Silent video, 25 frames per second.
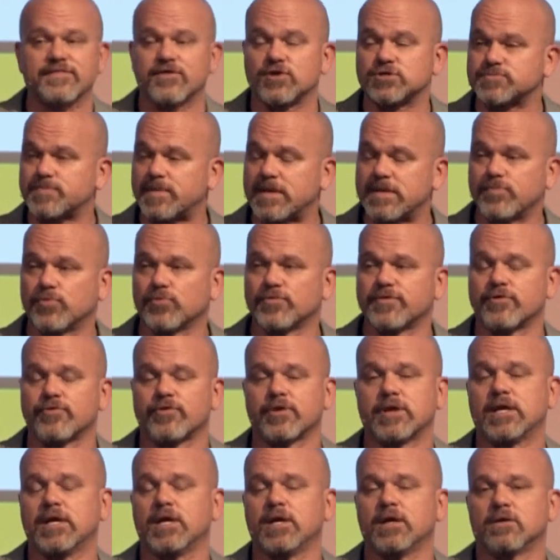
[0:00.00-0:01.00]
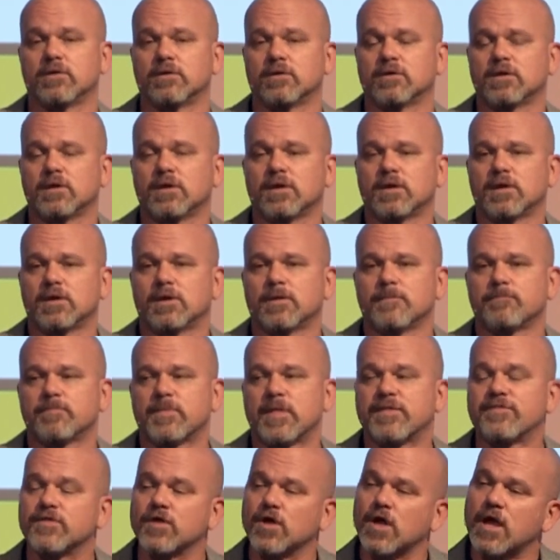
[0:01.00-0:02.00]
There's people that are here.
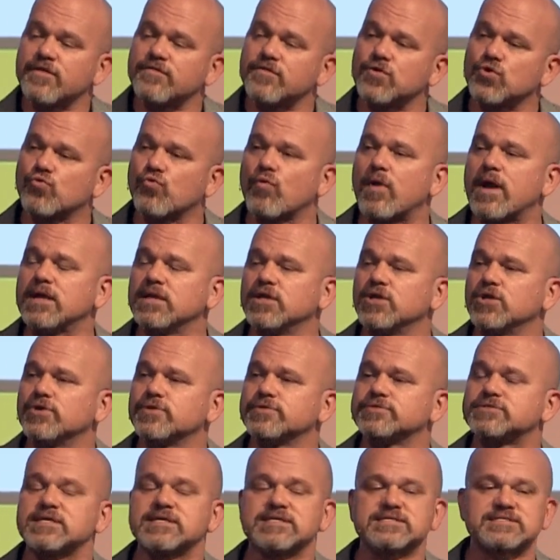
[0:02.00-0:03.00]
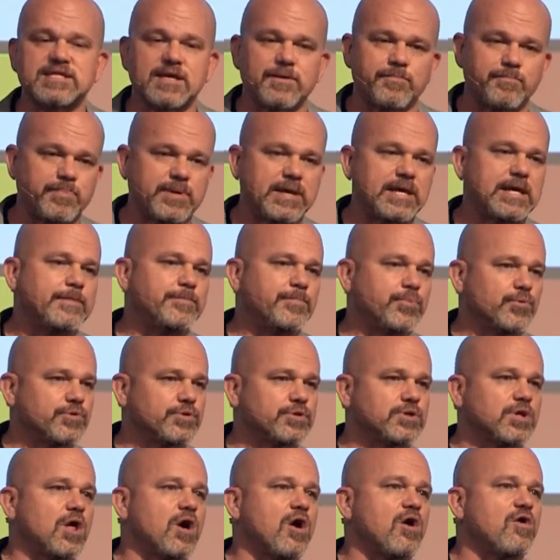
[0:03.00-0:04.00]
And the great news is that
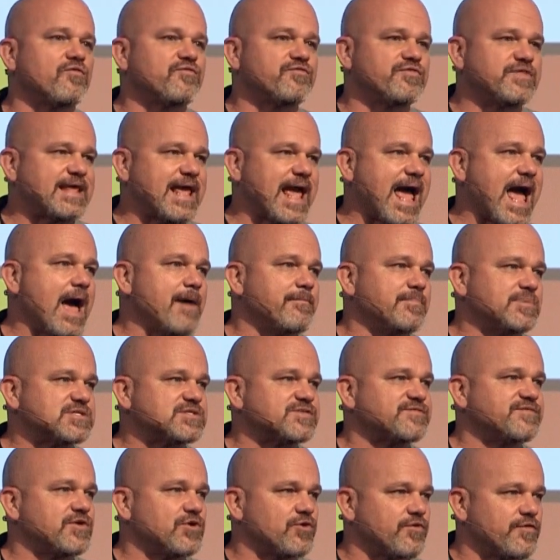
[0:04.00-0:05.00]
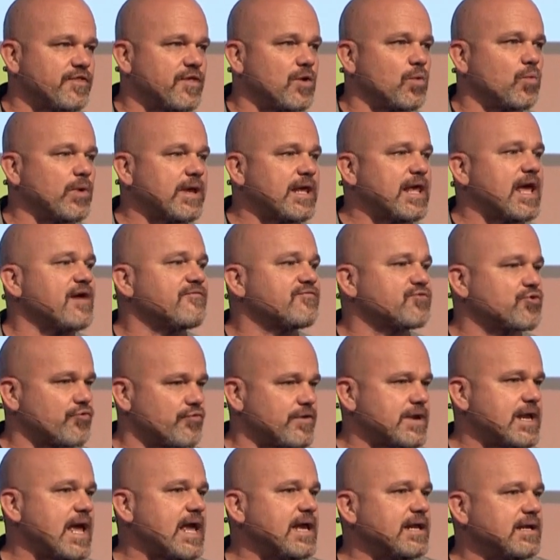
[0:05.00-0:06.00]
people love the atmosphere that we have
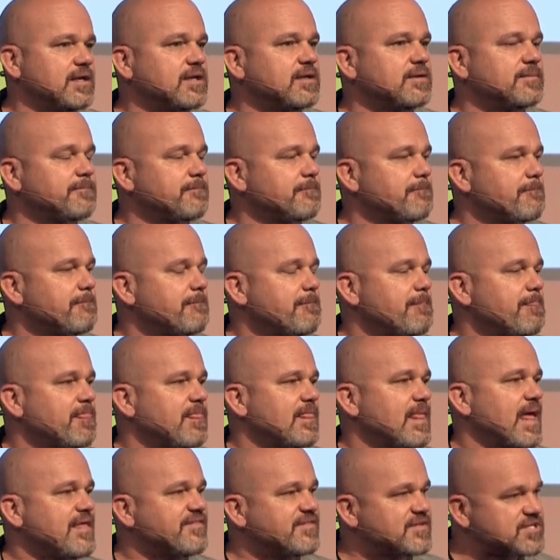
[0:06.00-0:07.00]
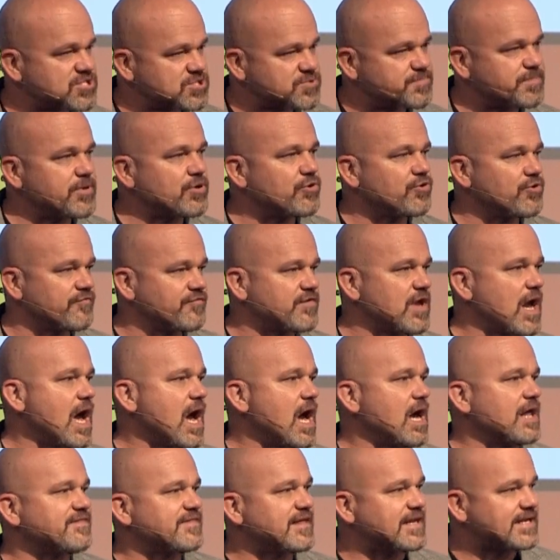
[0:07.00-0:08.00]
created and the Spirit of
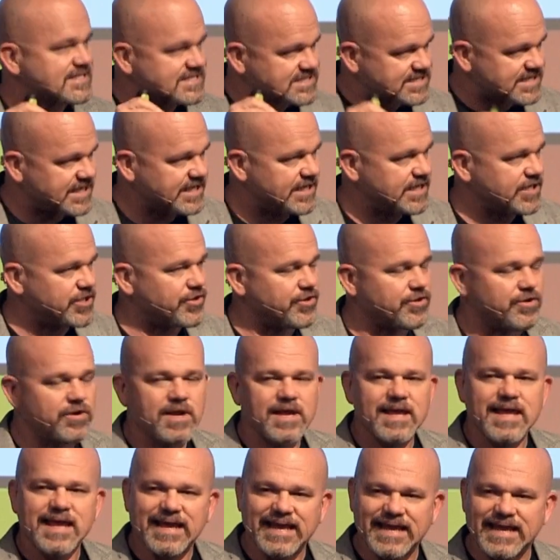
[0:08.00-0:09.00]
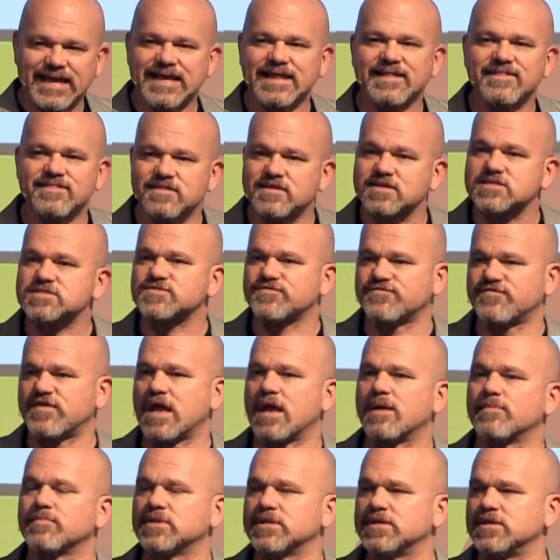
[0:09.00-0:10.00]
God that is here in this
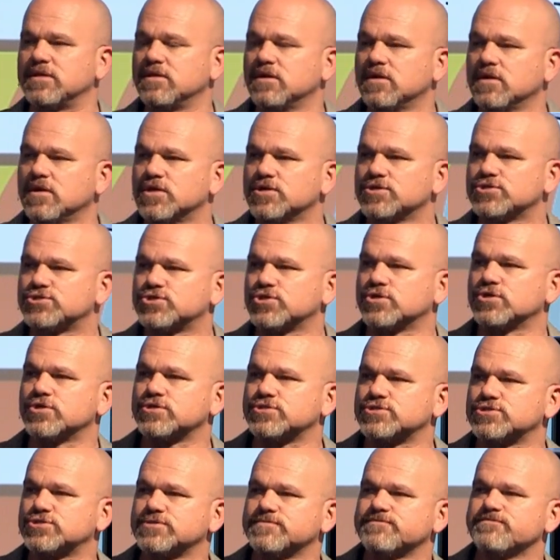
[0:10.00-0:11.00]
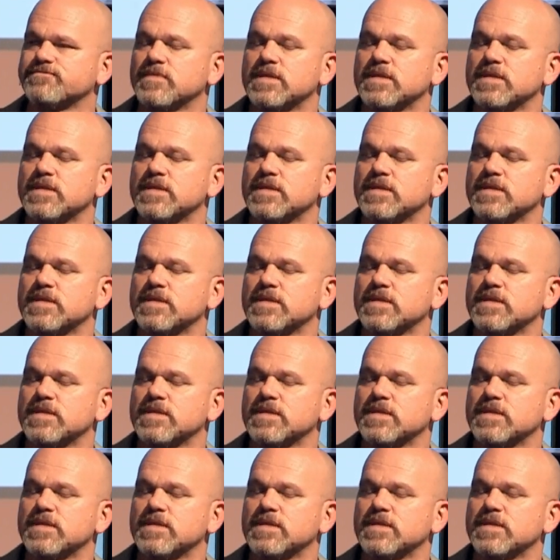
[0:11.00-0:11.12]
family church.